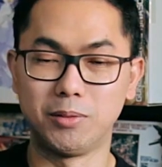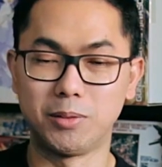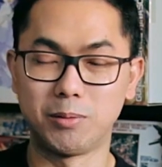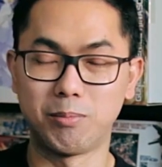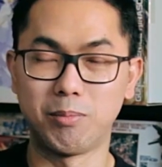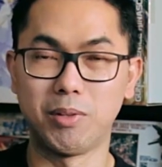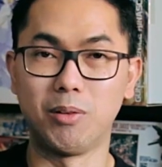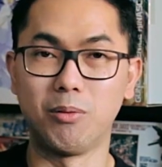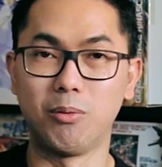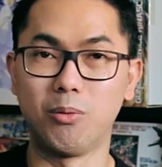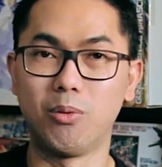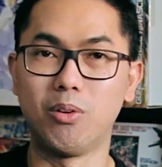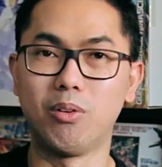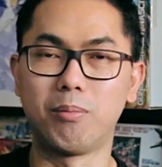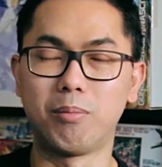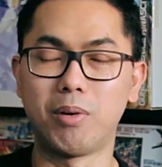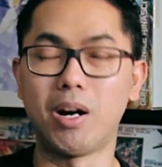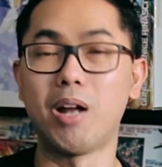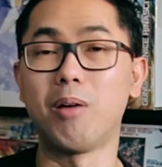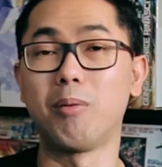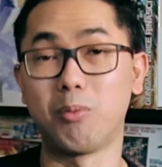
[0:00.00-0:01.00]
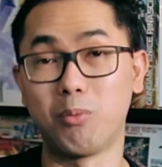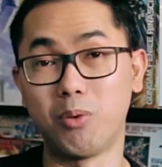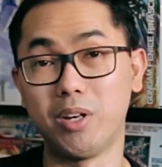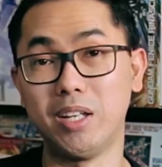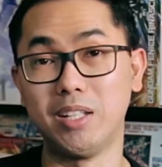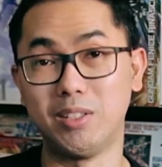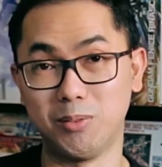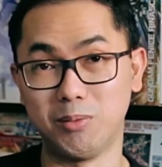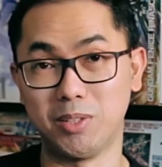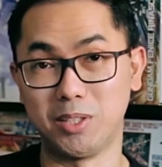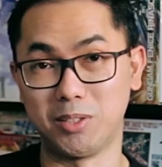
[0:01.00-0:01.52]
spent probably
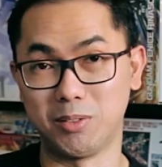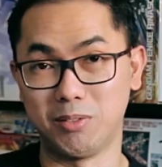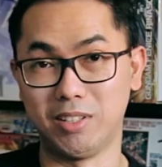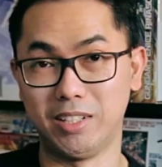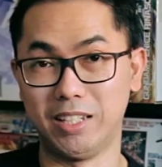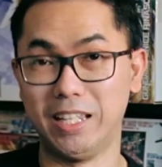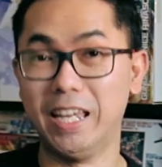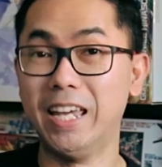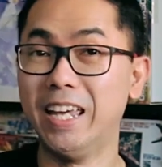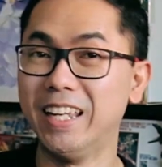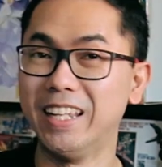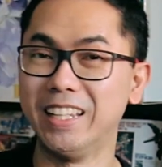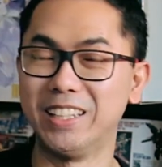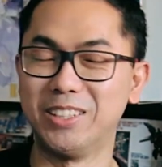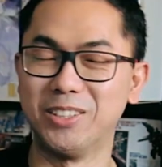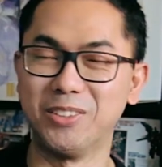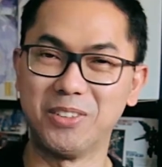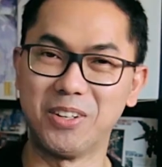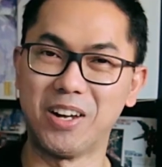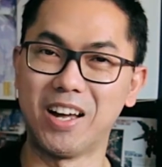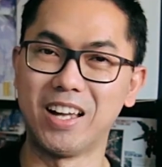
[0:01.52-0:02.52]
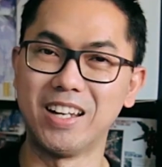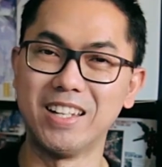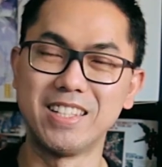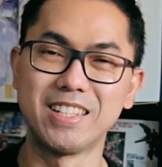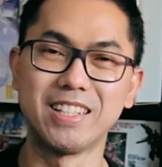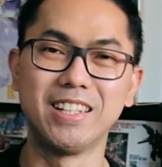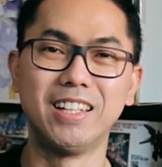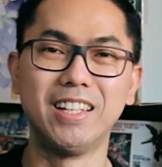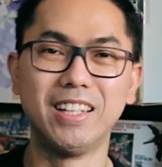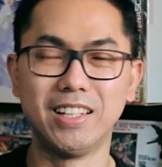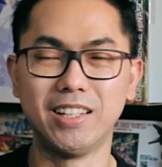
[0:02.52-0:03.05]
way too much money, to be
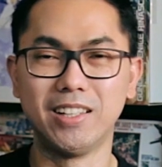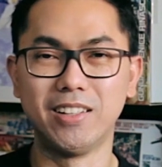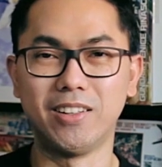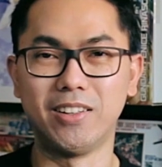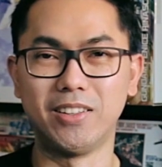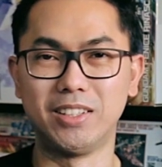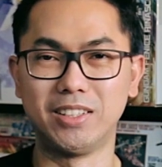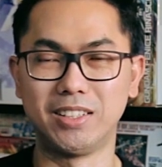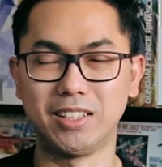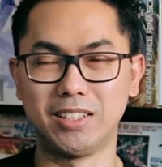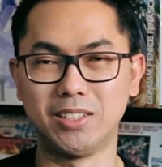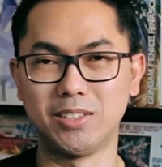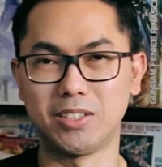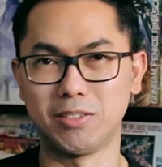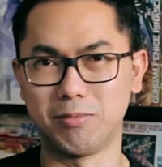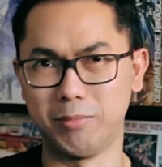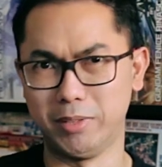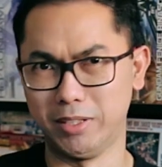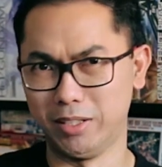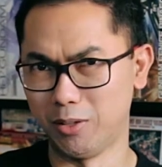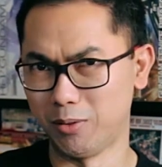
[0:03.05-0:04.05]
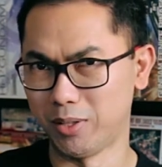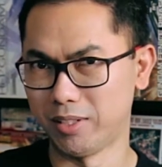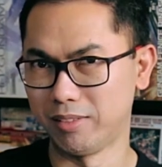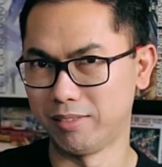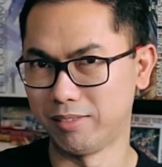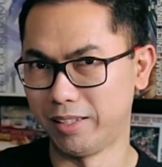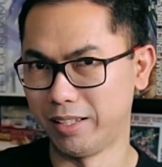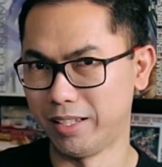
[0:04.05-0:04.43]
honest, on Nintendo stuff, but you know what?